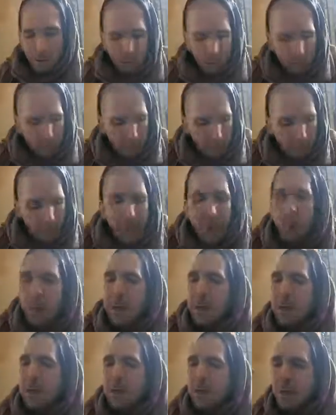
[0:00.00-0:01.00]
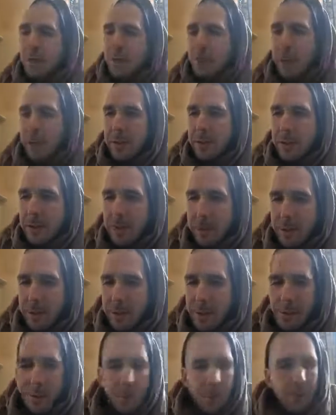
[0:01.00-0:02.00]
So generally this is the
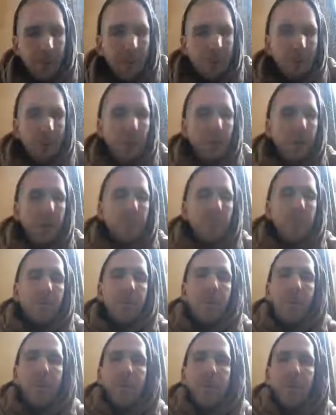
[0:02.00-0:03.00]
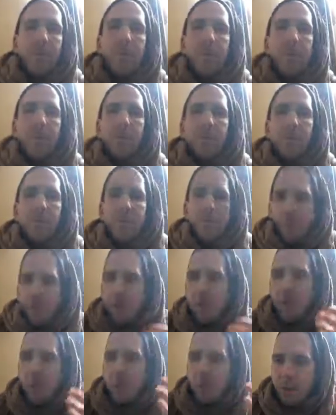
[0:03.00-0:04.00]
etiquette. You do not instruct unless
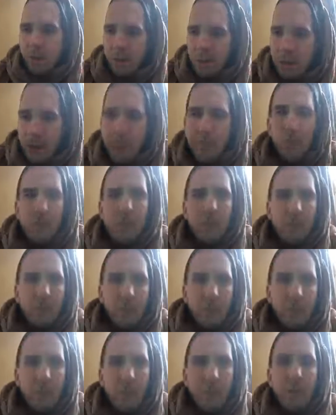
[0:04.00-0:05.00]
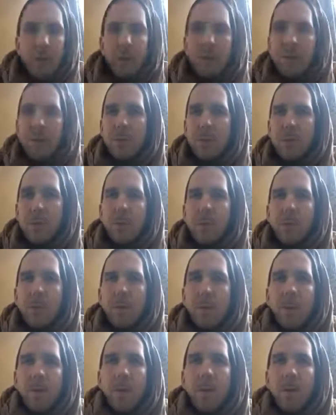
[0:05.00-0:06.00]
there's a disciple, he surrenders.
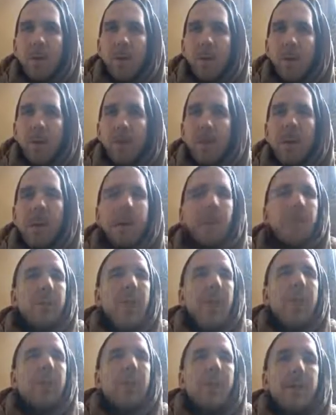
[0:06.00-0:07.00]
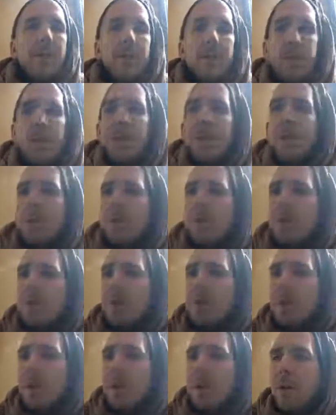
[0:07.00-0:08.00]
Many times I see this.
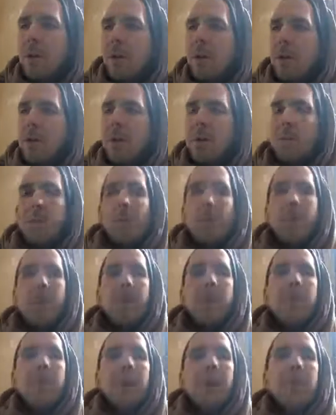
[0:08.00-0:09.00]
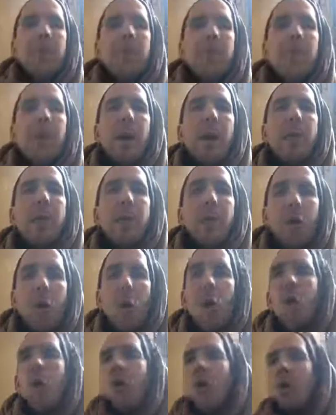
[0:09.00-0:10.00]
Devotees are instructing,
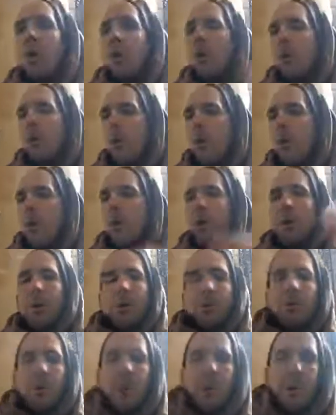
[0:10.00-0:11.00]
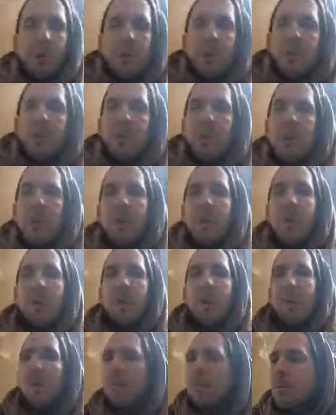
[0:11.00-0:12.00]
oh, it is like that. There was
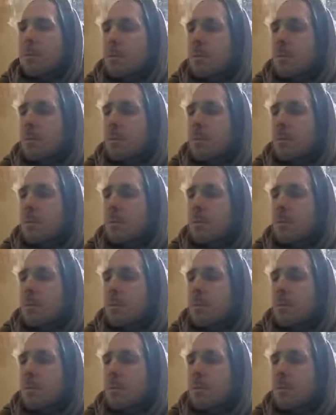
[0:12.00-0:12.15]
some